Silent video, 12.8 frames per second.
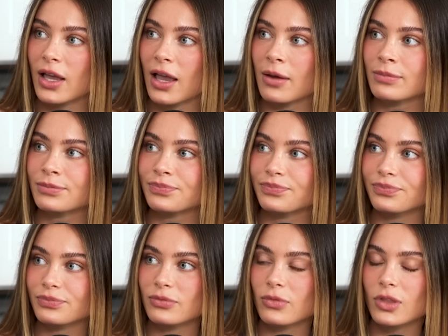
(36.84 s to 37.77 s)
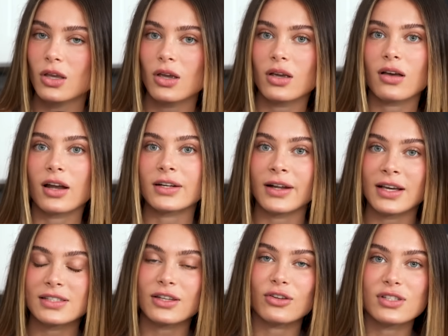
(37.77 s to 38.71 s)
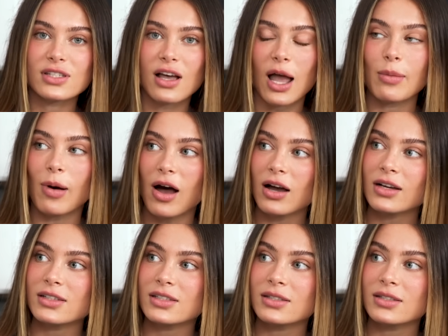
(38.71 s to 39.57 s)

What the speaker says: game. Mm-hmm. Got a nice little skybox.